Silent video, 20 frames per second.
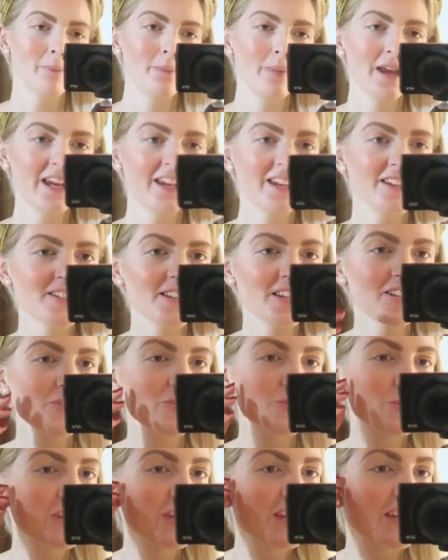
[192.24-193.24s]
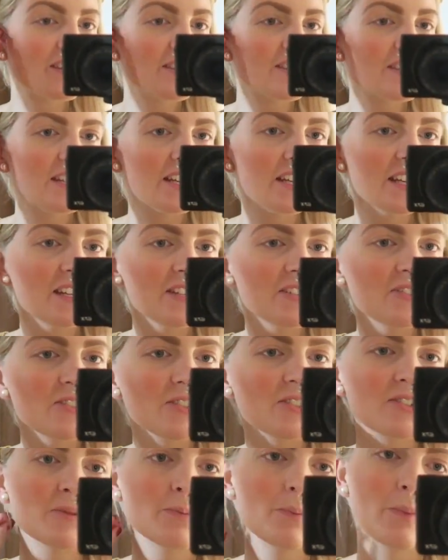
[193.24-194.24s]
base, as you can see.
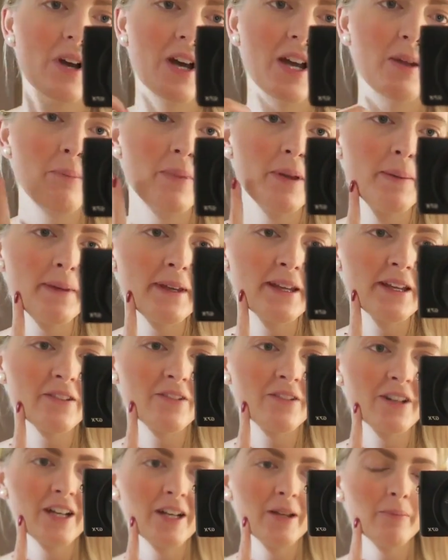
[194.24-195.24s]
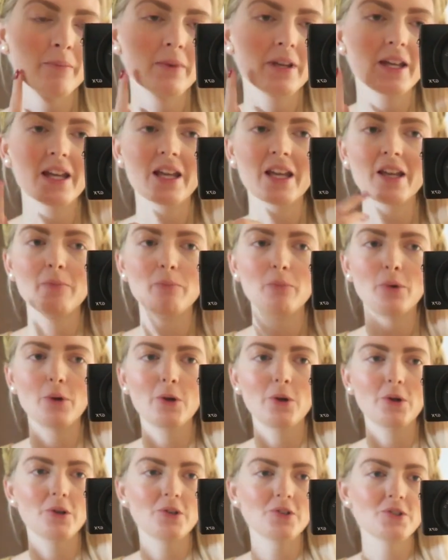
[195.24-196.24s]
Just my BB cream,
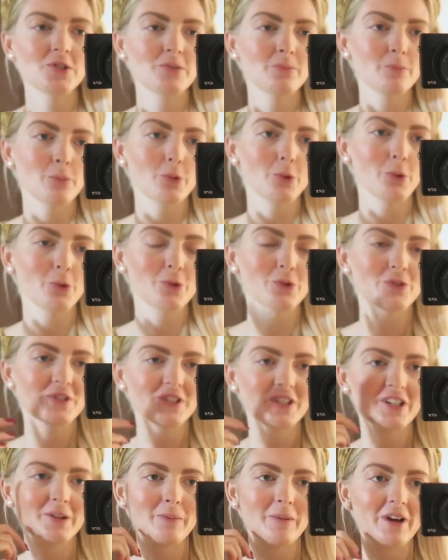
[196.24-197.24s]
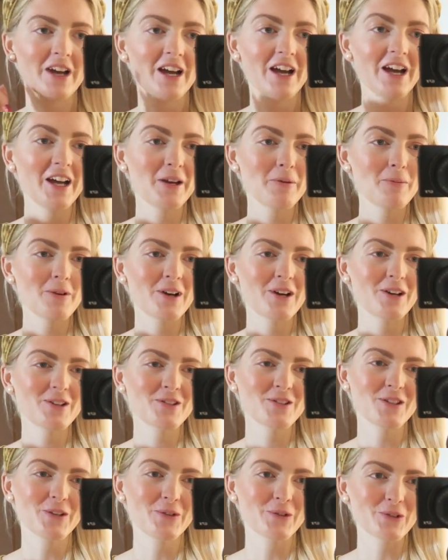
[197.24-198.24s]
blush, bronzer, my
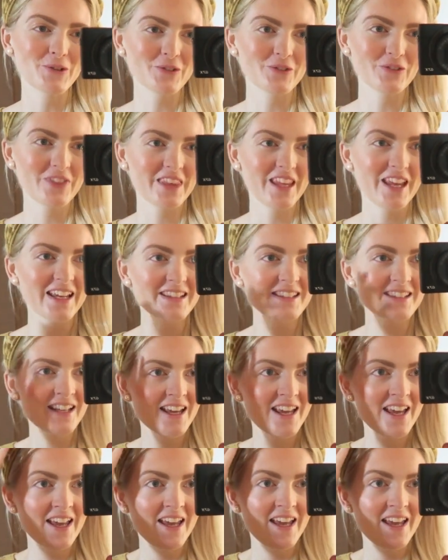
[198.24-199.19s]
eyebrows and all of that.